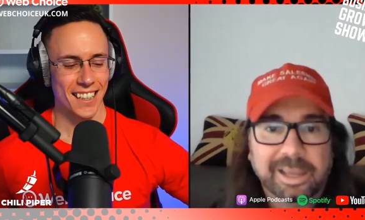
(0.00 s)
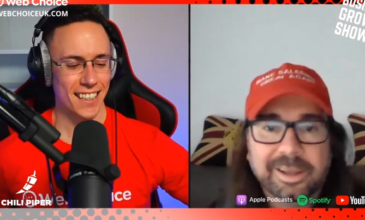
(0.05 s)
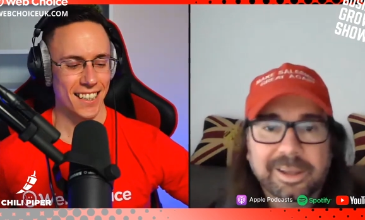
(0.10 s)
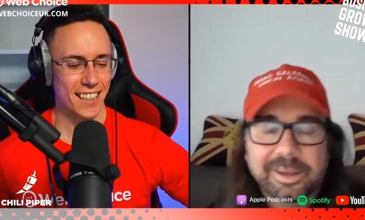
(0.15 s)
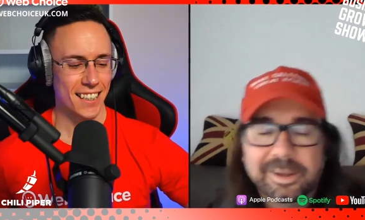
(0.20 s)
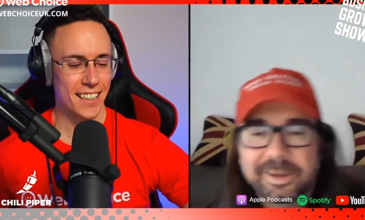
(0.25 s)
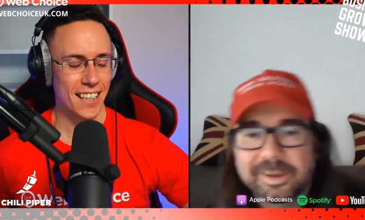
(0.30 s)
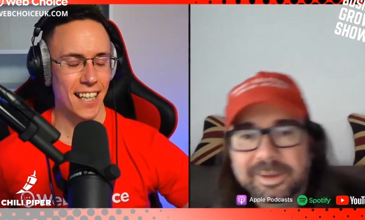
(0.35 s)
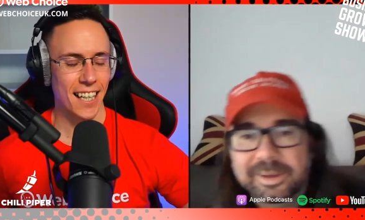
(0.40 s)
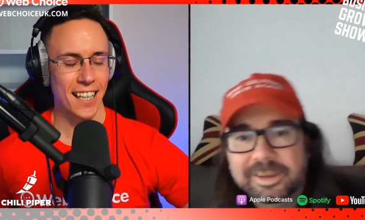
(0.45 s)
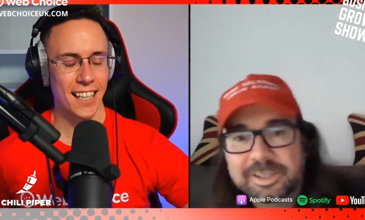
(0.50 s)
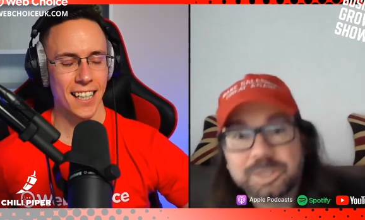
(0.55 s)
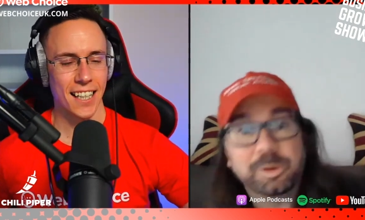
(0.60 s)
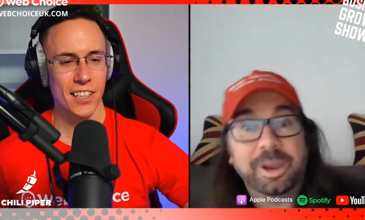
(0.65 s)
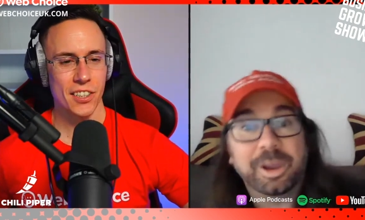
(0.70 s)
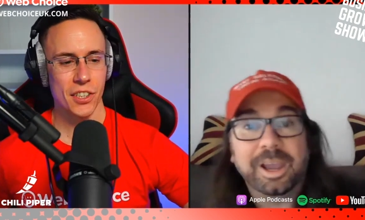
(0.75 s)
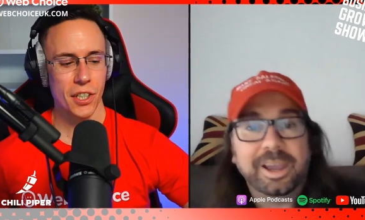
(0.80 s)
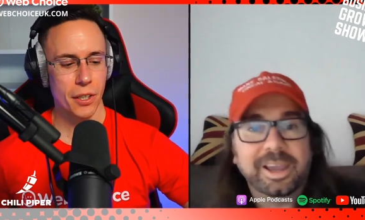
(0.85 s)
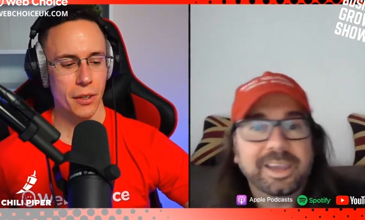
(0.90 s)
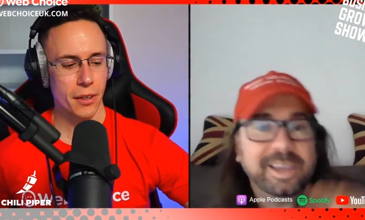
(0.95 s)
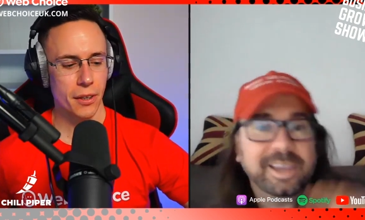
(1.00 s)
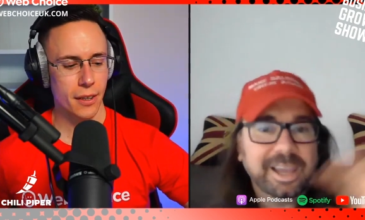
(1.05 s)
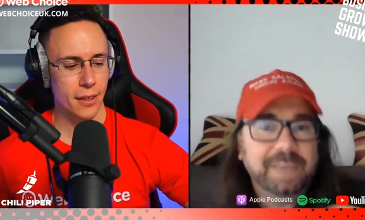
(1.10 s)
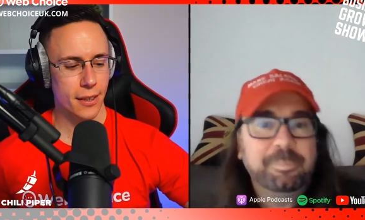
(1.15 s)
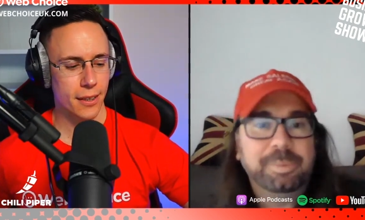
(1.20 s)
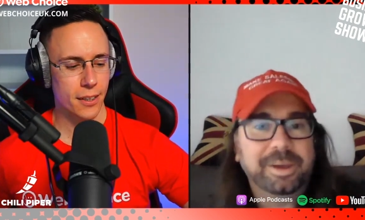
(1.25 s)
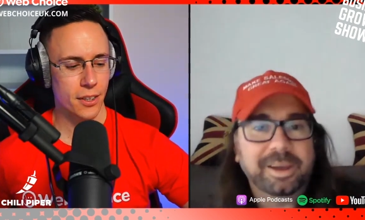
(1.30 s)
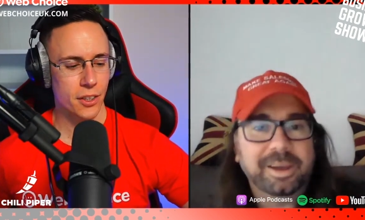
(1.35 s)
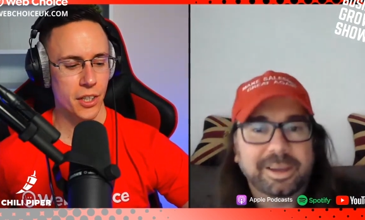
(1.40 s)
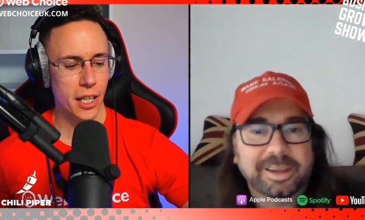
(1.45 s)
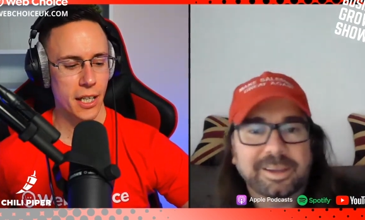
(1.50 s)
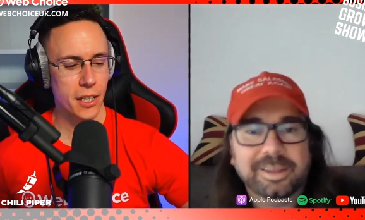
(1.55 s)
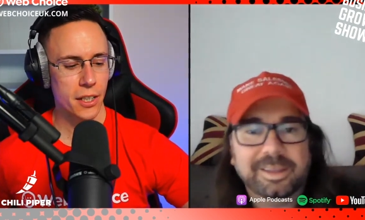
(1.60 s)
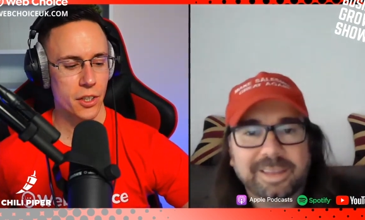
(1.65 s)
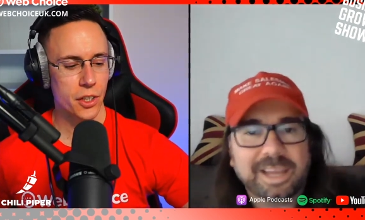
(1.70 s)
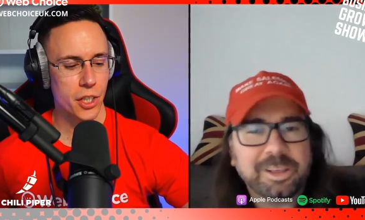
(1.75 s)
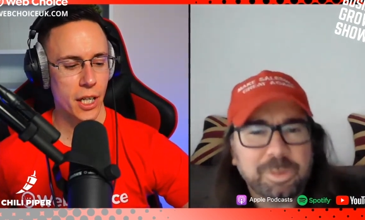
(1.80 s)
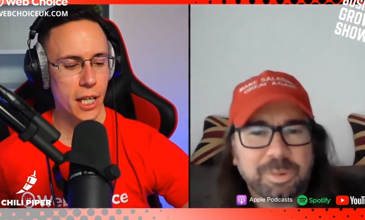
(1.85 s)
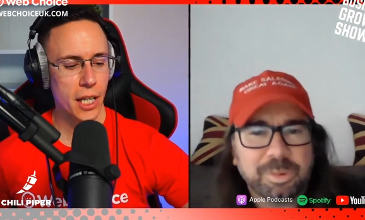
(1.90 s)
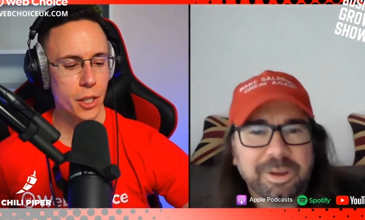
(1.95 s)
Speaker 1: Yeah. Yeah. So, so yeah, gen
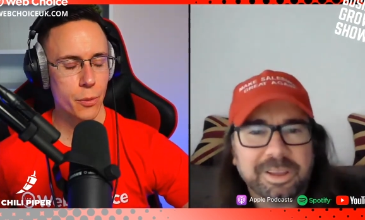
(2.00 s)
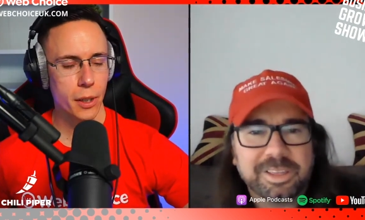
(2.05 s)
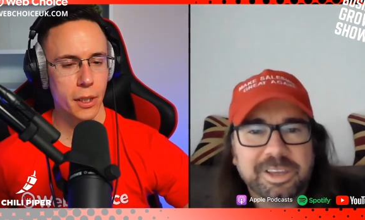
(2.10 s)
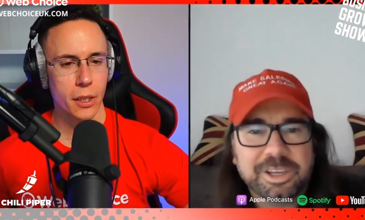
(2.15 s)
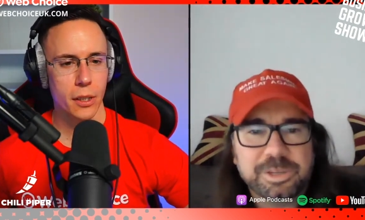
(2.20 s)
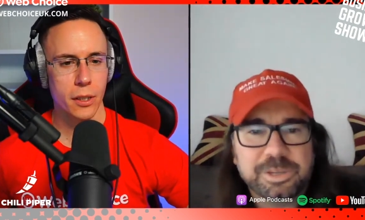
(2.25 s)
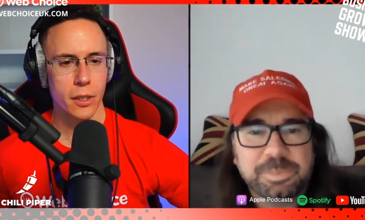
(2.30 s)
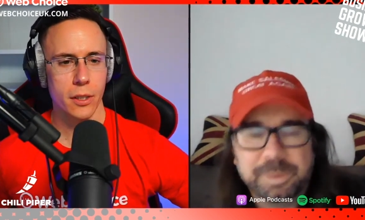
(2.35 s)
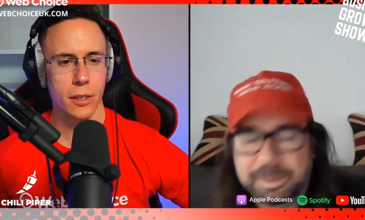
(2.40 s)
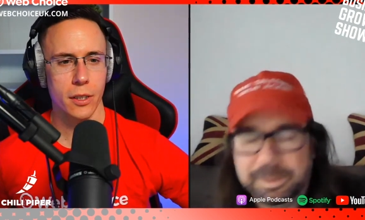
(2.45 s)
genuine,